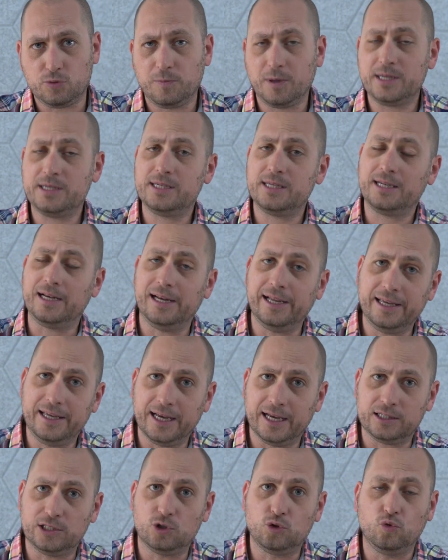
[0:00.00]
You basically
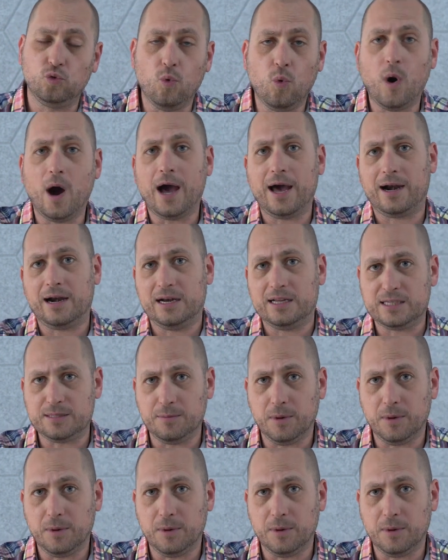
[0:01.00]
get two wireless